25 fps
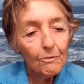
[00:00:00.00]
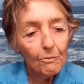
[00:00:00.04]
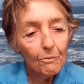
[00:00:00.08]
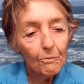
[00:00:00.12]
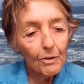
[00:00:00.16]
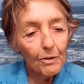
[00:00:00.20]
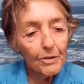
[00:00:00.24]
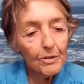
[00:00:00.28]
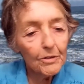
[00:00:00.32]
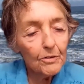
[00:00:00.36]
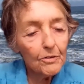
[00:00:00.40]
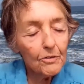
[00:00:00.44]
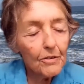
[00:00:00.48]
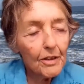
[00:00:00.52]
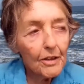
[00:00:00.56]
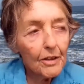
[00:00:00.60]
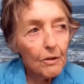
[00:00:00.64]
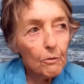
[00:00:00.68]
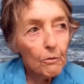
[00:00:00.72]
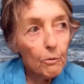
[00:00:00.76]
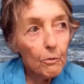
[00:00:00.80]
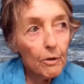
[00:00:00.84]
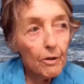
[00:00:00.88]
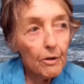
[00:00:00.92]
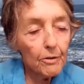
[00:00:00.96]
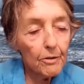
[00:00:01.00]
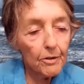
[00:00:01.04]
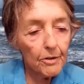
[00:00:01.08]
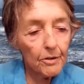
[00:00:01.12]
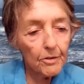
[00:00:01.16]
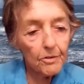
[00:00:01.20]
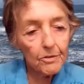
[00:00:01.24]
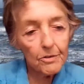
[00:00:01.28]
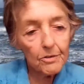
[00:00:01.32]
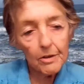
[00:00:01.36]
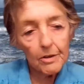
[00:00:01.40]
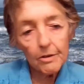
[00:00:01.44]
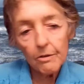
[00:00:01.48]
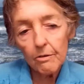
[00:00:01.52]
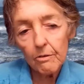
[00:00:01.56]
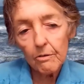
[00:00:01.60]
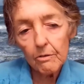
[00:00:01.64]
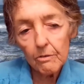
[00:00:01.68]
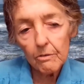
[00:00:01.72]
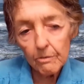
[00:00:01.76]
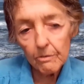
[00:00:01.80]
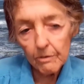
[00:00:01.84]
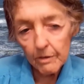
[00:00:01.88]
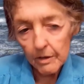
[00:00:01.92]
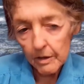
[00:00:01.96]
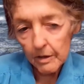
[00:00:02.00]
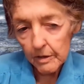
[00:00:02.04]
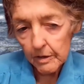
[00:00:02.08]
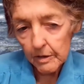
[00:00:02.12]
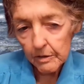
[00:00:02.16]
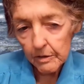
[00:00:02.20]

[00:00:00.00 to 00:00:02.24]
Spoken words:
One does that awareness that you're